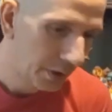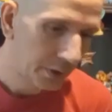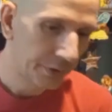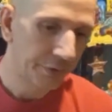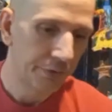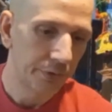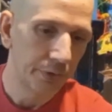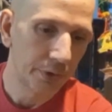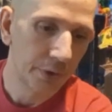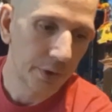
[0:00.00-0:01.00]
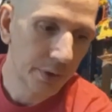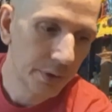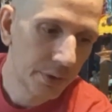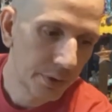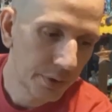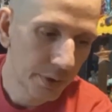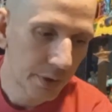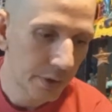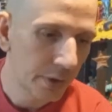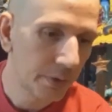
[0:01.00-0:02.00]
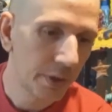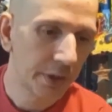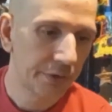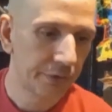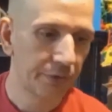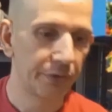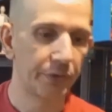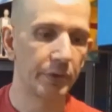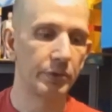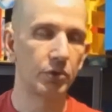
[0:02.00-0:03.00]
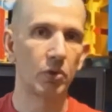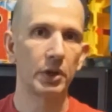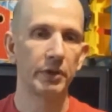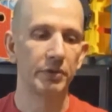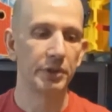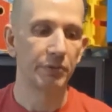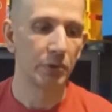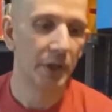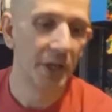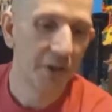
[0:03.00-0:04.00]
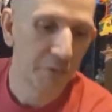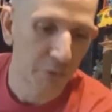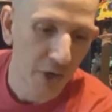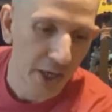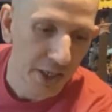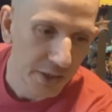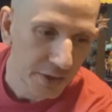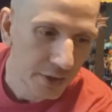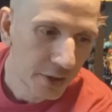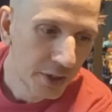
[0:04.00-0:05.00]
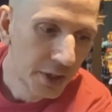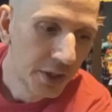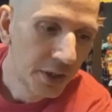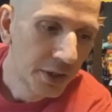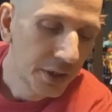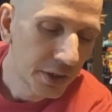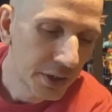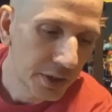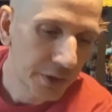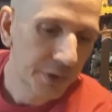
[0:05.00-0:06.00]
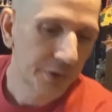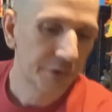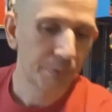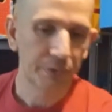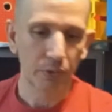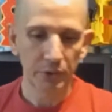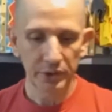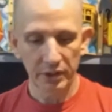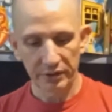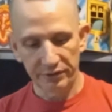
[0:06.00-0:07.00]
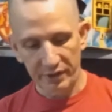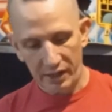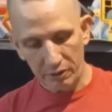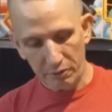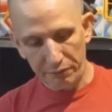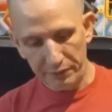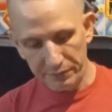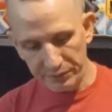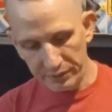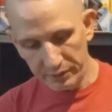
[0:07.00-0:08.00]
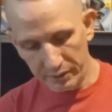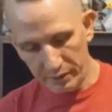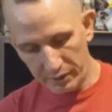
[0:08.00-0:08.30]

Let's see. Well, I guess this is a truck of a different variety, and I think this was only $1.50.